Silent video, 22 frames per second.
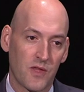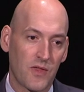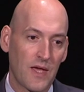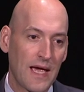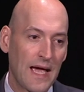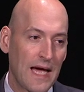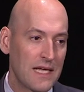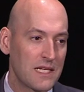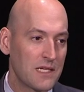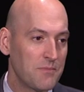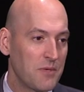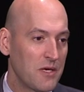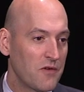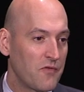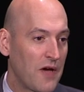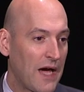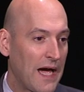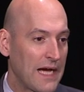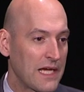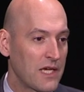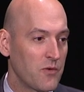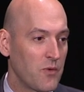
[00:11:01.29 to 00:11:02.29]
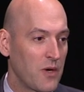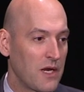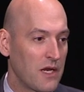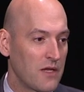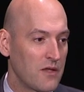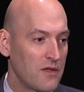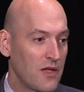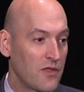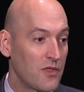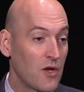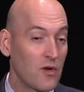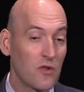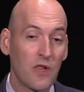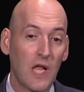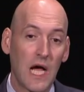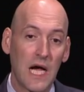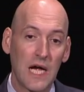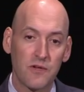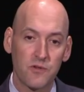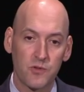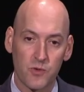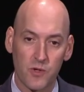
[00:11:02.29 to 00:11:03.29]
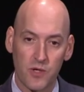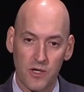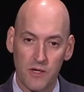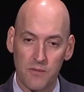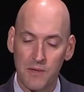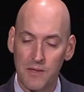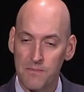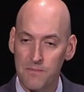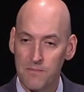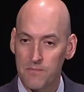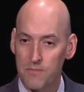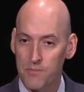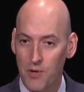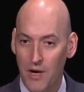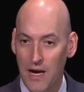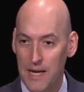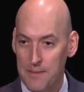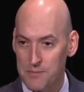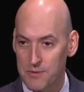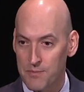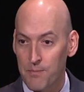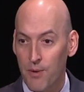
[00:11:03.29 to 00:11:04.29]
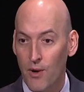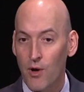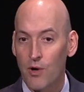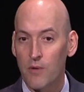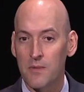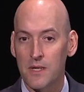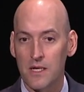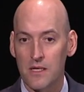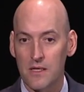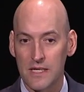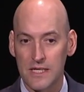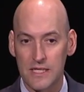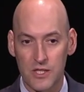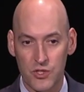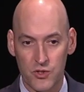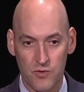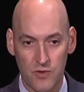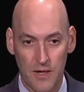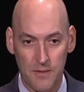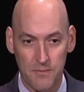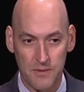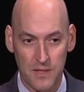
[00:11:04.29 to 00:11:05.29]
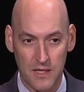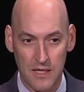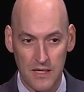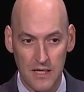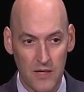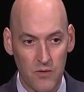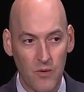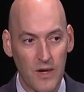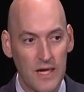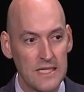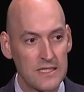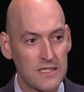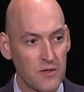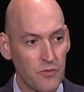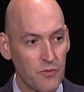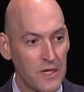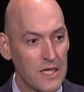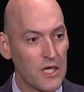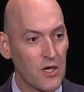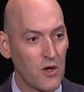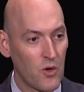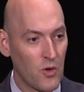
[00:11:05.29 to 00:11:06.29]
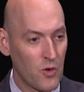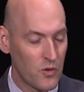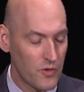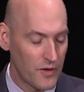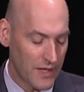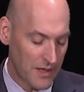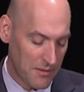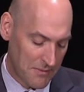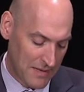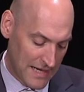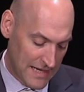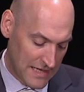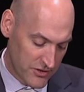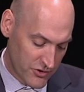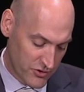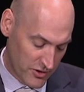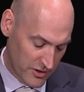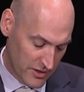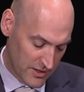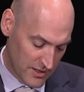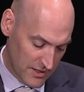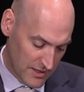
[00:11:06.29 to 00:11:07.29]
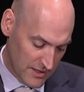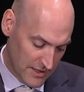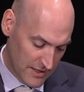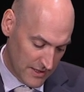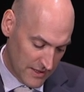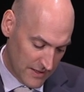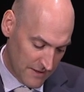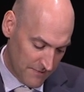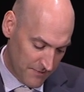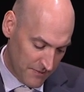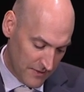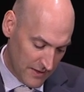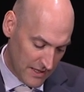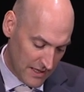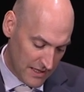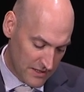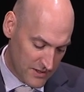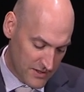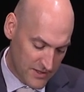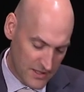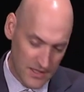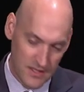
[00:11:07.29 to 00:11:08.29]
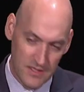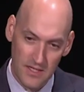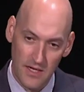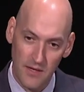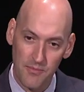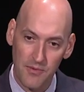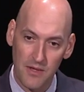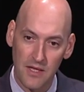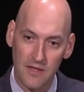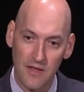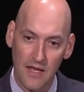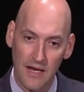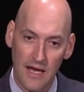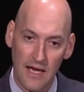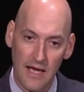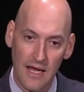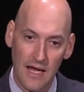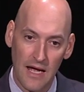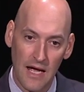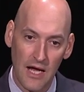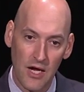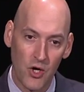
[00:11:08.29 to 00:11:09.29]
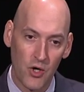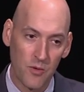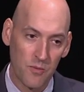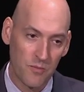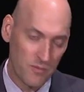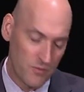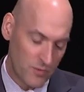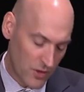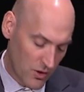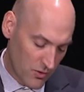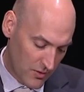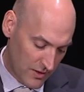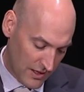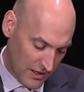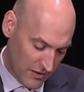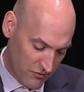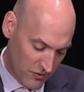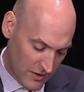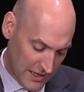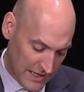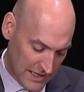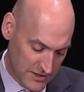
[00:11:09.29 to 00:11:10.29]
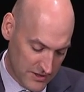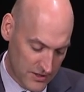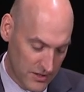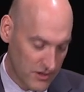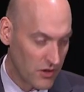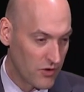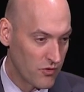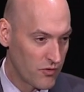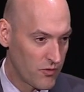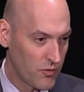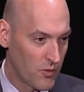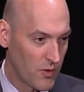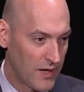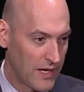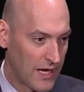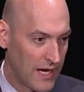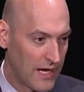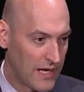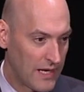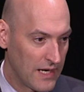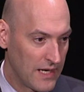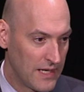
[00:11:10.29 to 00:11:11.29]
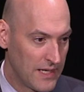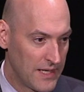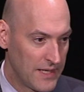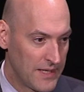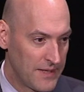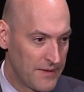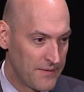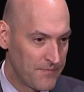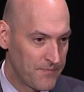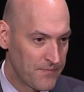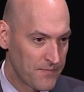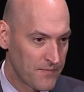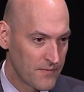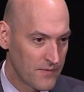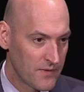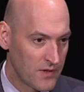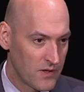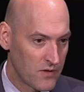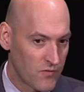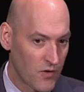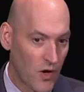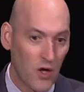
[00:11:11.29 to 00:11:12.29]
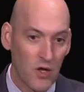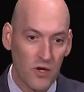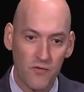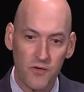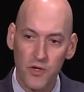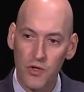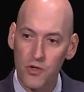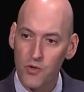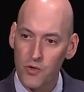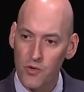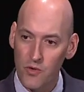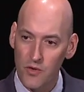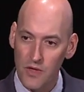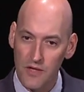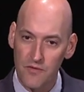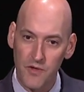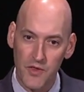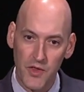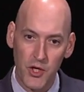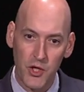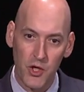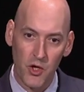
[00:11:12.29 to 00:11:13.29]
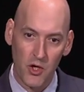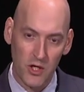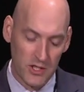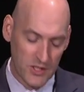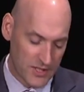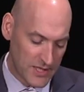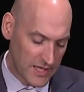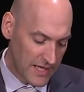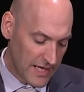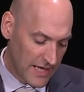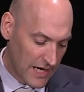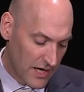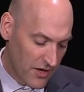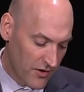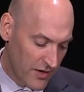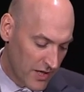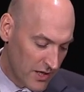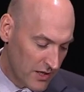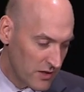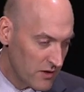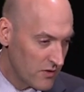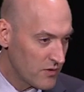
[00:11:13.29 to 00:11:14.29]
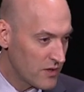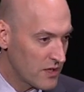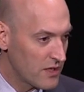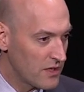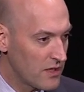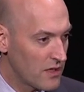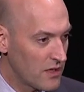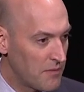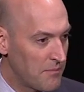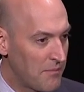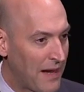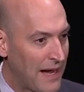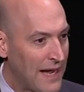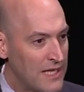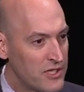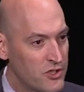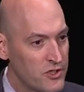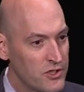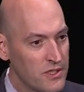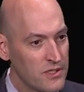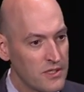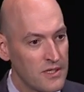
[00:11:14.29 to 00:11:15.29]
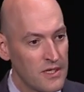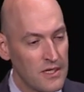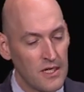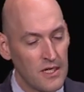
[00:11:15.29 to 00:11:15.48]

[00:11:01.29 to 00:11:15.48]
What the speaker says: they had to be evacuated, that their lives were going to be perhaps permanently disrupted in ways that we can only imagine, is something that I hope no one ever has to go through again. For all of you who live in the New York City area, you can imagine